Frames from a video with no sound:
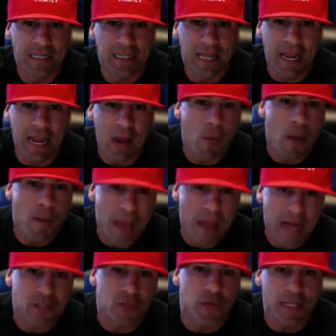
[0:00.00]
and yeah. I went
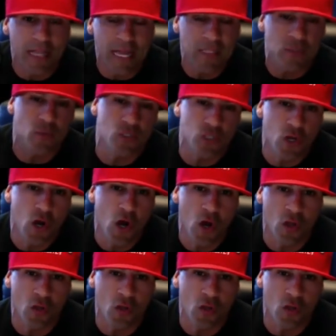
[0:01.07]
back to it, and that's who she called.